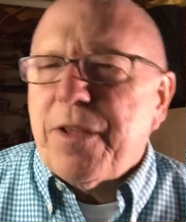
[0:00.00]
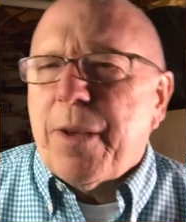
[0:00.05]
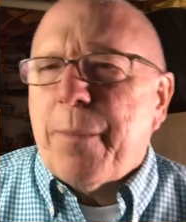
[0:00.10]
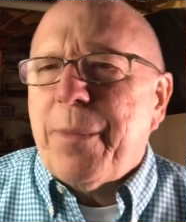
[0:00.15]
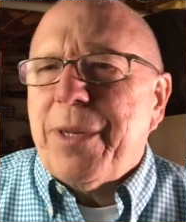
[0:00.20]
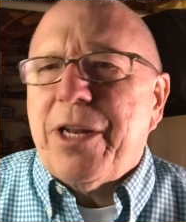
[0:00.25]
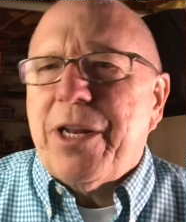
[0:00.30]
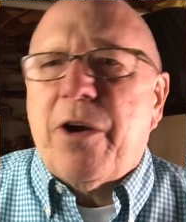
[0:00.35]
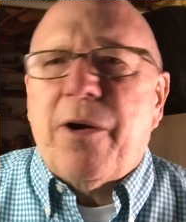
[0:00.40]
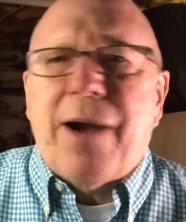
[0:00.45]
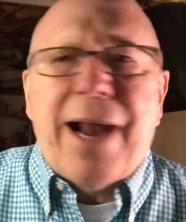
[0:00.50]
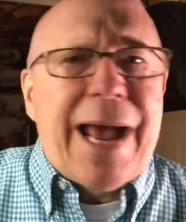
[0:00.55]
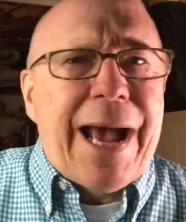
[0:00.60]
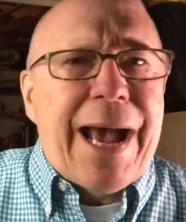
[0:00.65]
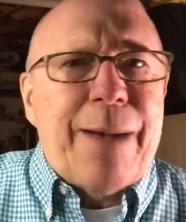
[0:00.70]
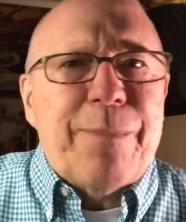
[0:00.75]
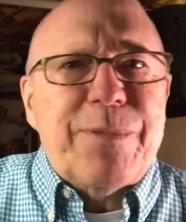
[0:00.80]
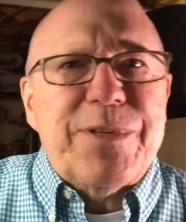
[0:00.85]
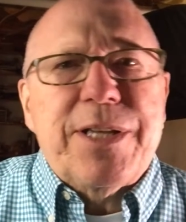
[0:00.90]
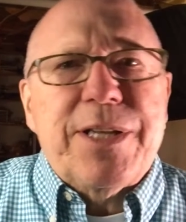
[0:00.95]
mean, there
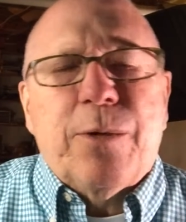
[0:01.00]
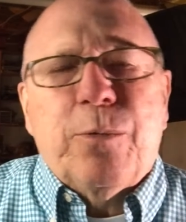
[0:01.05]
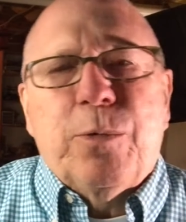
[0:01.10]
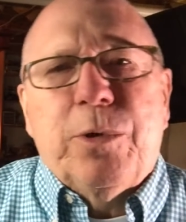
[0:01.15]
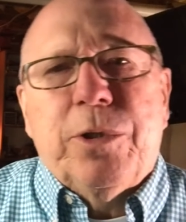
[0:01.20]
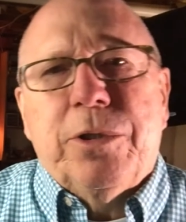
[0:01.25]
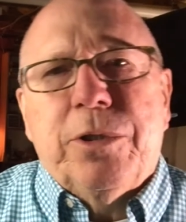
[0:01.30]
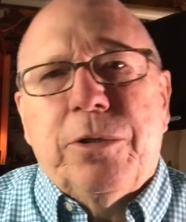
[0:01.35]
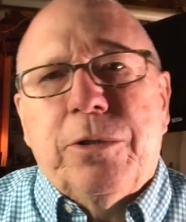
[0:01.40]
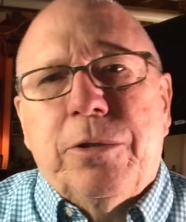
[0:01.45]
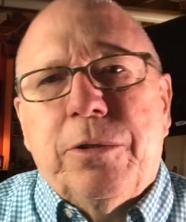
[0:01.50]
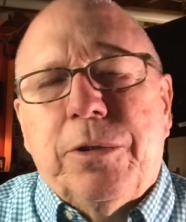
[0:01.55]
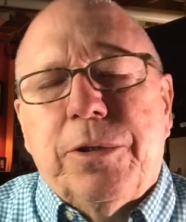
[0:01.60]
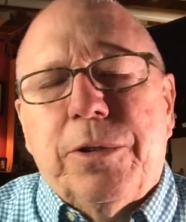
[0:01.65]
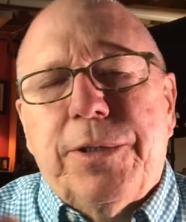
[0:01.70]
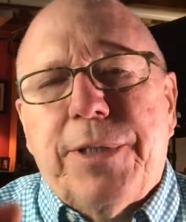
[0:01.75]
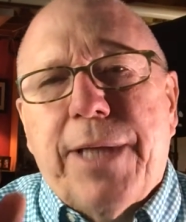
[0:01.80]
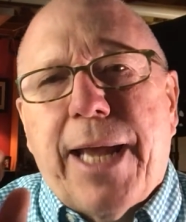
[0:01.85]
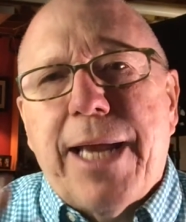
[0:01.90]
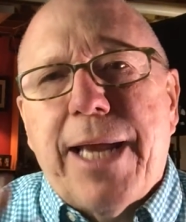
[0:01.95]
are apps that will
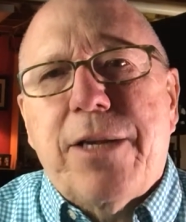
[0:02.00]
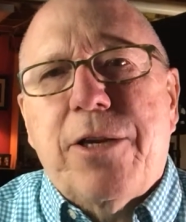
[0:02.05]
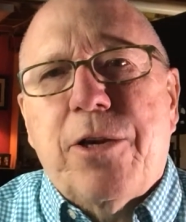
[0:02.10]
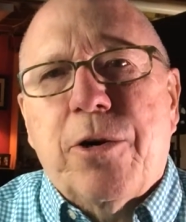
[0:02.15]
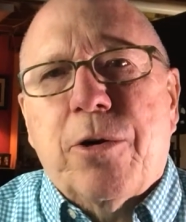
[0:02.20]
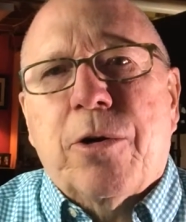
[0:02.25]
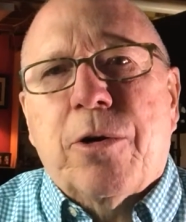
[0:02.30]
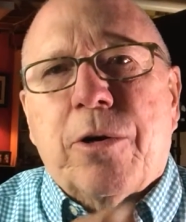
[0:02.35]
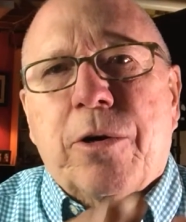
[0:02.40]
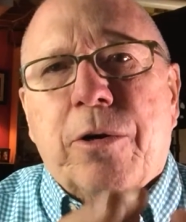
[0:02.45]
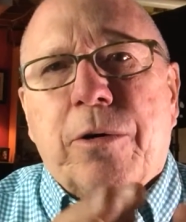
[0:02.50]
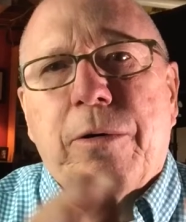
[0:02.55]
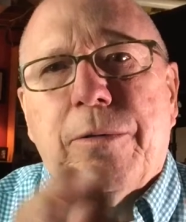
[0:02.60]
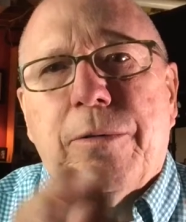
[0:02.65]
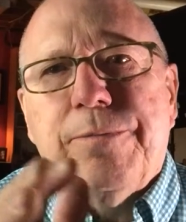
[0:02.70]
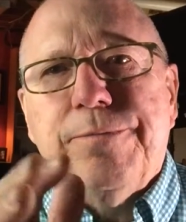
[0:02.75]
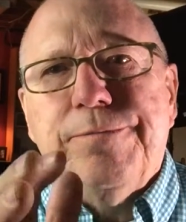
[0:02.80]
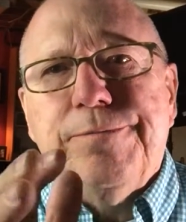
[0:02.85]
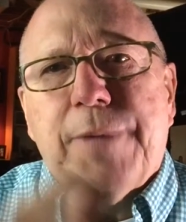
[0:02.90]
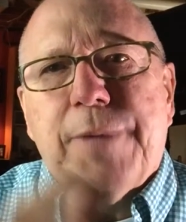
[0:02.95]
take your
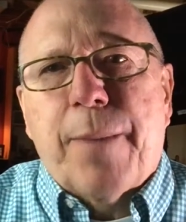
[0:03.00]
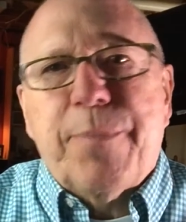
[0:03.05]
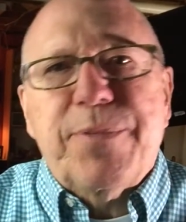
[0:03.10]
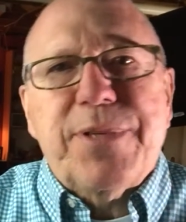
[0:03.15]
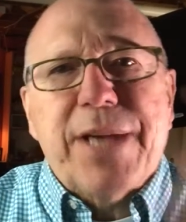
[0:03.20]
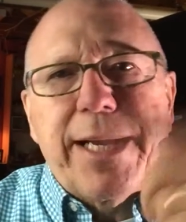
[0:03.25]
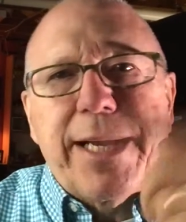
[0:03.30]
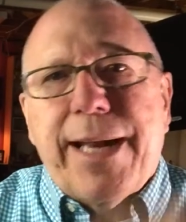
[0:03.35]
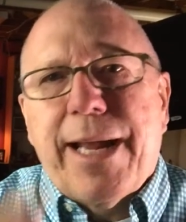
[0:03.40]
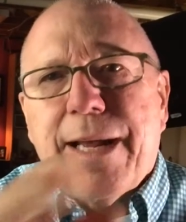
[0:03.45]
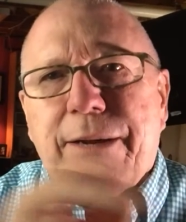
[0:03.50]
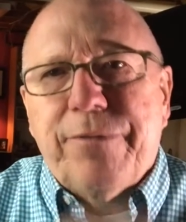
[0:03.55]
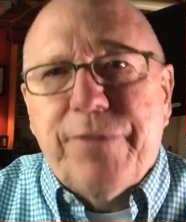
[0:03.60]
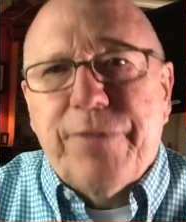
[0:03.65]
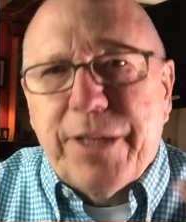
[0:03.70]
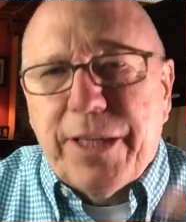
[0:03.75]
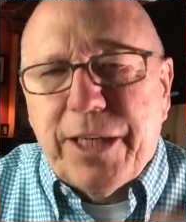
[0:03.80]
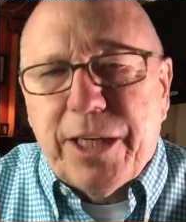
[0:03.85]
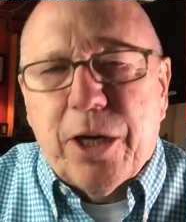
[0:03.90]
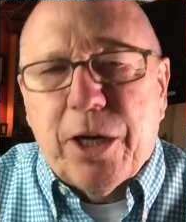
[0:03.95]
upside down
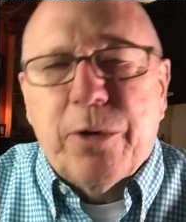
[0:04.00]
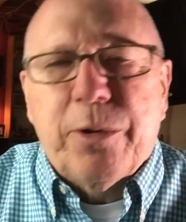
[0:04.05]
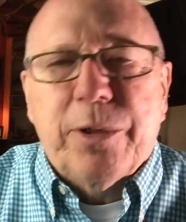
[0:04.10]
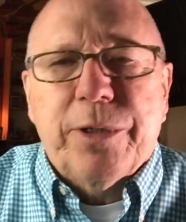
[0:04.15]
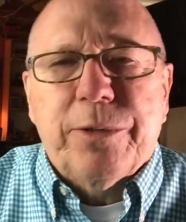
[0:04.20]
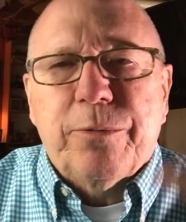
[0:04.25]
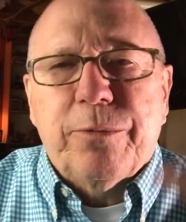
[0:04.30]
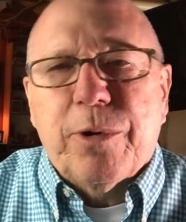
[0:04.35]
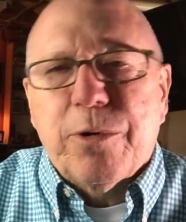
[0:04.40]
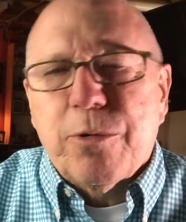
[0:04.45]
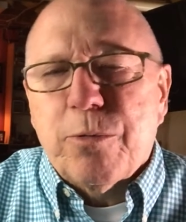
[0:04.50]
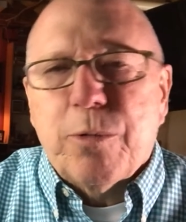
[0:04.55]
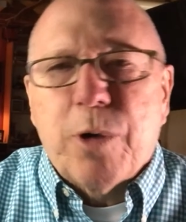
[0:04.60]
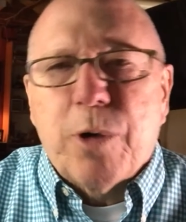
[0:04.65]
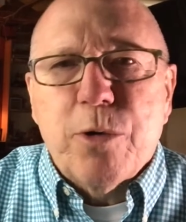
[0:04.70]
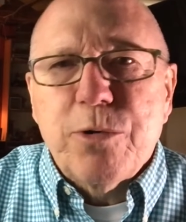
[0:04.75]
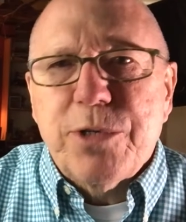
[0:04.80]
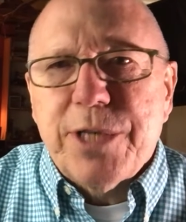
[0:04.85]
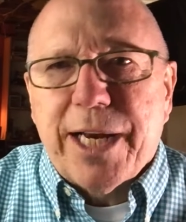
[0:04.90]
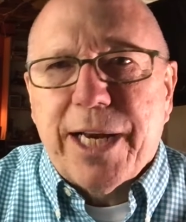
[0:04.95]
video and
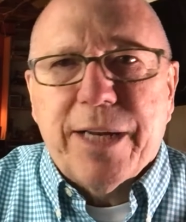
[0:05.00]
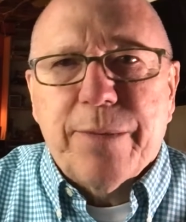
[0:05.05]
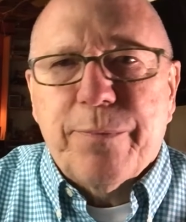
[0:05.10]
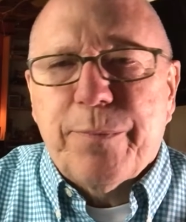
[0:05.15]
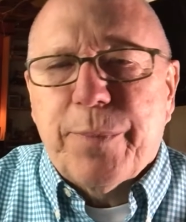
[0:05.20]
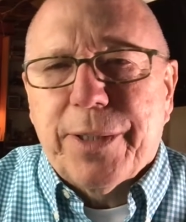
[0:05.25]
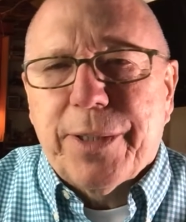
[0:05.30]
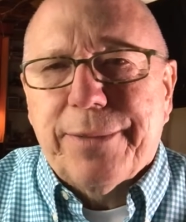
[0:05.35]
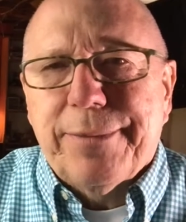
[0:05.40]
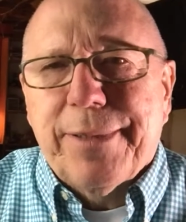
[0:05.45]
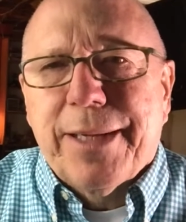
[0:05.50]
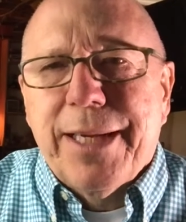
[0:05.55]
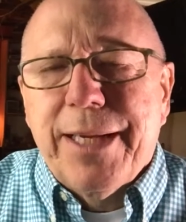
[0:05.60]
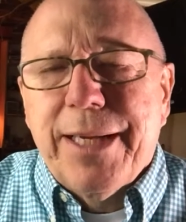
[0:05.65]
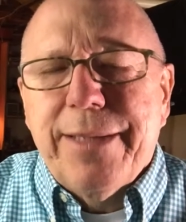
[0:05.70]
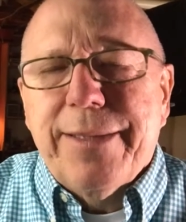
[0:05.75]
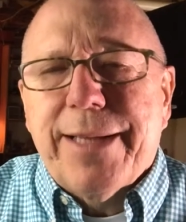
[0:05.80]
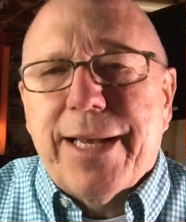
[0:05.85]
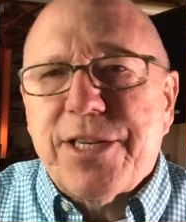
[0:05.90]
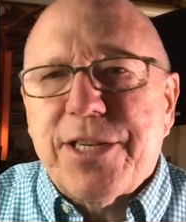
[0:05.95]
rotate it, but
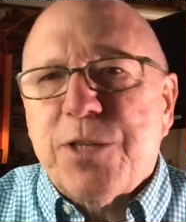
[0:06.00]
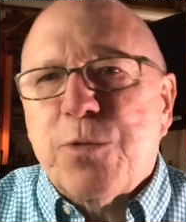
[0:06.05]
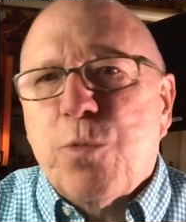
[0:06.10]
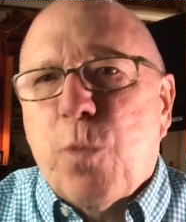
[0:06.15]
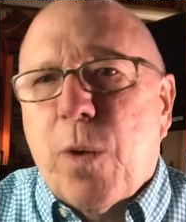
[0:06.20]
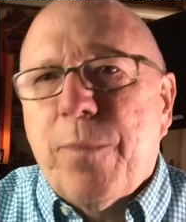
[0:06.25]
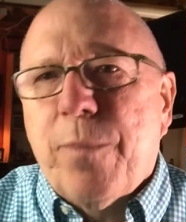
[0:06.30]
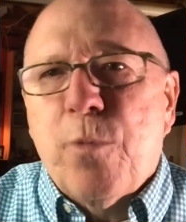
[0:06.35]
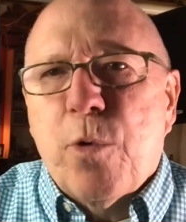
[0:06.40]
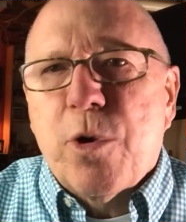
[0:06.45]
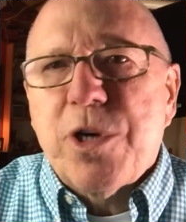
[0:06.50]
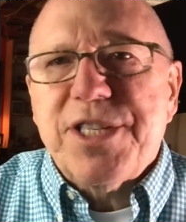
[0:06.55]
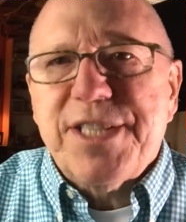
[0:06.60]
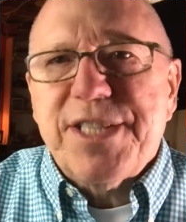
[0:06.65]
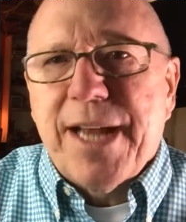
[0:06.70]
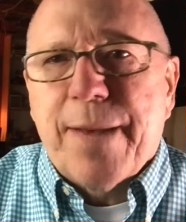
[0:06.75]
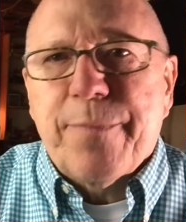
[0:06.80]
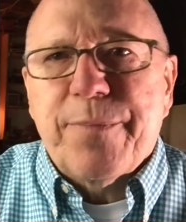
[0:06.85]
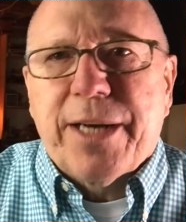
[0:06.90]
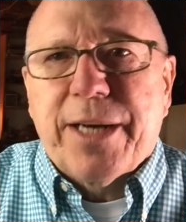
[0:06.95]
that's just one more
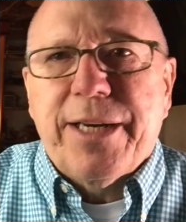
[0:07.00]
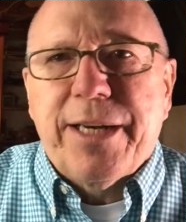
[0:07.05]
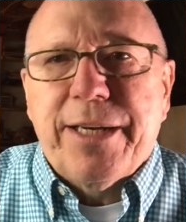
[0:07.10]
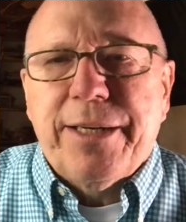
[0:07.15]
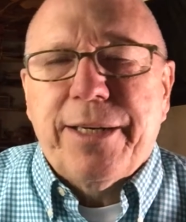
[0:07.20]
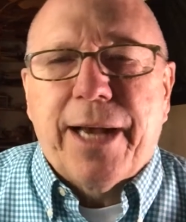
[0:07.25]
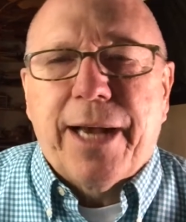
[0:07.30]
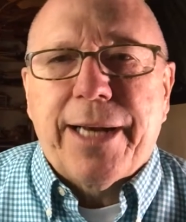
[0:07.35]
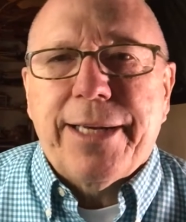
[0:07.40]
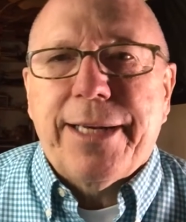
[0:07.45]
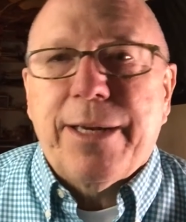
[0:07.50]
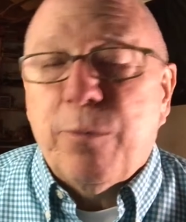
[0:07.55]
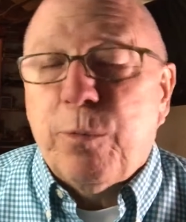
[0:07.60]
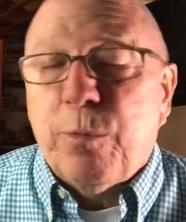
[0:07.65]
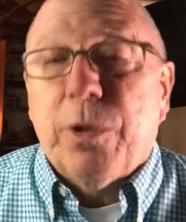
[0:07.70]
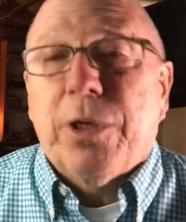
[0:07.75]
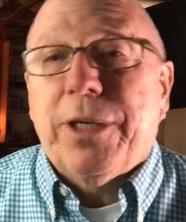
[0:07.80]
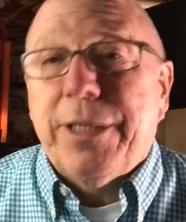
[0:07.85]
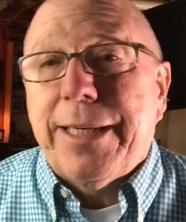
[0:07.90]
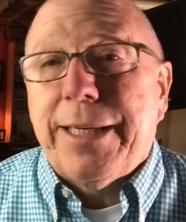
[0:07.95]
step that I didn't
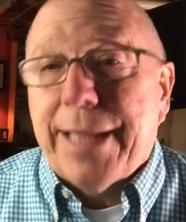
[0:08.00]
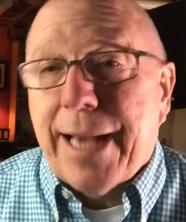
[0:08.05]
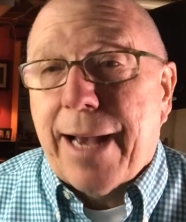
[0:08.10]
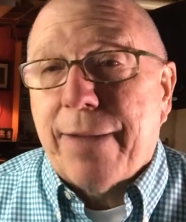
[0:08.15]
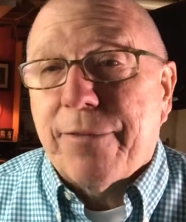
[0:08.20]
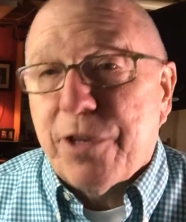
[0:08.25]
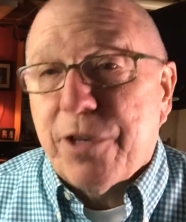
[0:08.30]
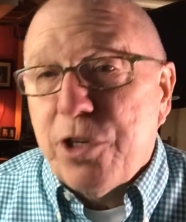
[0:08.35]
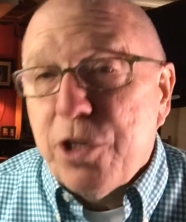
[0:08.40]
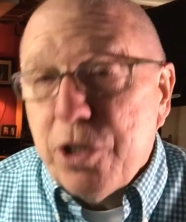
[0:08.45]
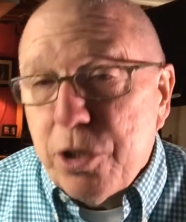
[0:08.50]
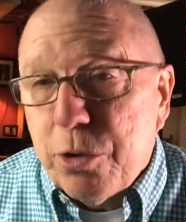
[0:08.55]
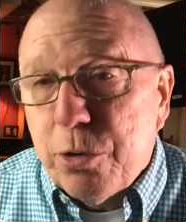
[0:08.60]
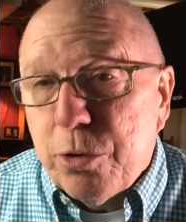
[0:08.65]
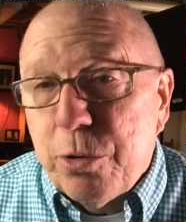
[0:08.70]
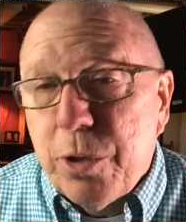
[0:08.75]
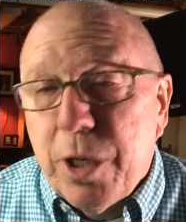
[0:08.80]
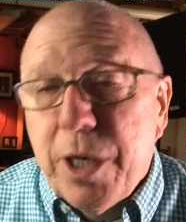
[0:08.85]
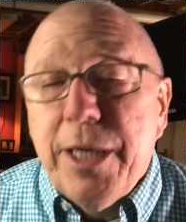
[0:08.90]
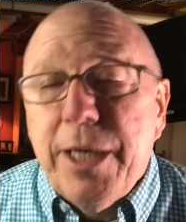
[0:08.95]
really need to have to
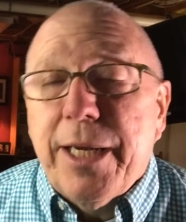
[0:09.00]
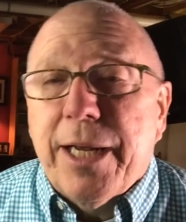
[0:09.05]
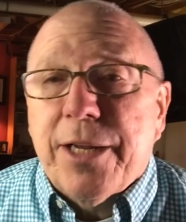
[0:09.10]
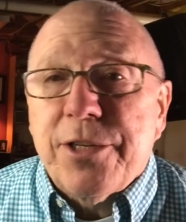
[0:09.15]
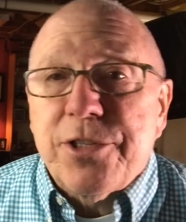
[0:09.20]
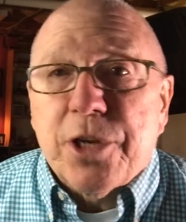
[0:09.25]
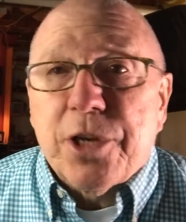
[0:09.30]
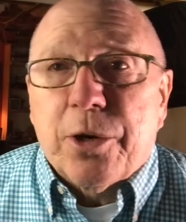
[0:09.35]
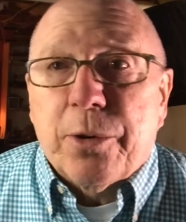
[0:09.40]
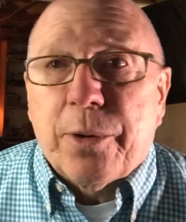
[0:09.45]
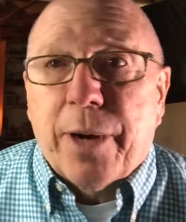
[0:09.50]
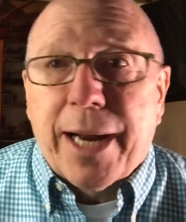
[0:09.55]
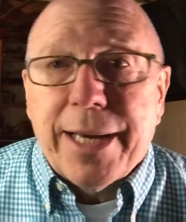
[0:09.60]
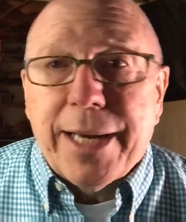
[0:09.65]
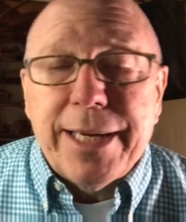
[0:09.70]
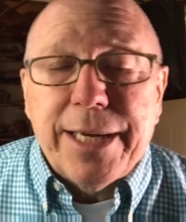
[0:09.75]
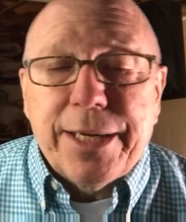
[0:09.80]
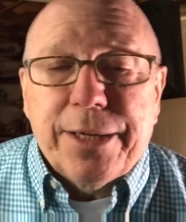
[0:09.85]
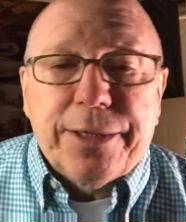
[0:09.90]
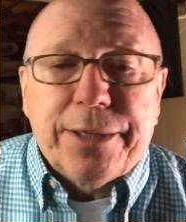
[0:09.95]
do, and so I
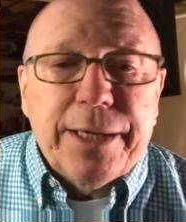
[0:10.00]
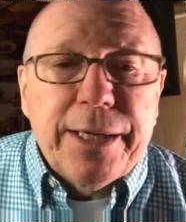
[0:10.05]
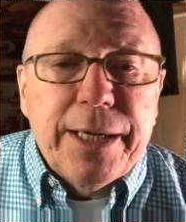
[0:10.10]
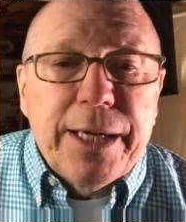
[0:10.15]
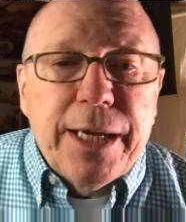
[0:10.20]
didn't.